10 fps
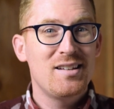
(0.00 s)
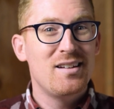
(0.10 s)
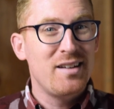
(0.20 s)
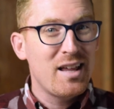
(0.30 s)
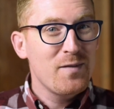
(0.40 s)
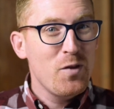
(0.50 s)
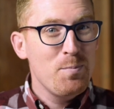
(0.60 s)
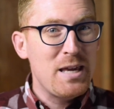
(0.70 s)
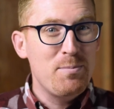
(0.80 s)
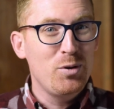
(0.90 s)
none of the
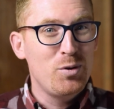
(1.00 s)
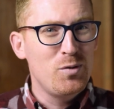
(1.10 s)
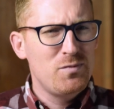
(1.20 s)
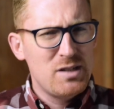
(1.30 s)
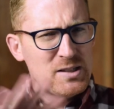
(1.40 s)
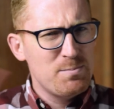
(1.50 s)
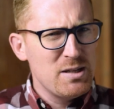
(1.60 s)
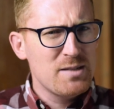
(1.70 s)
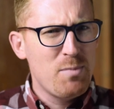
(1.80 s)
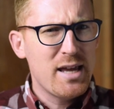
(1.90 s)
people who've
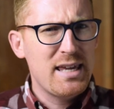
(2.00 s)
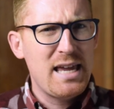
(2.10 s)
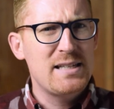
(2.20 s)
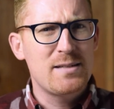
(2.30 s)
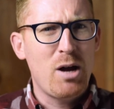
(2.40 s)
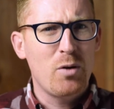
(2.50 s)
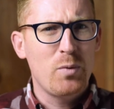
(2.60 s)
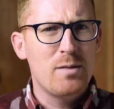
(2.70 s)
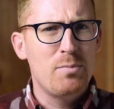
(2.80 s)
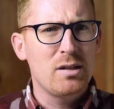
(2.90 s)
dismissed my case about
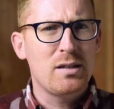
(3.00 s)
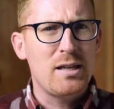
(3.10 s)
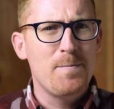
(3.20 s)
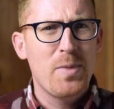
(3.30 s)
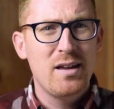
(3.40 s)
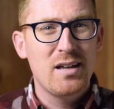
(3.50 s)
readability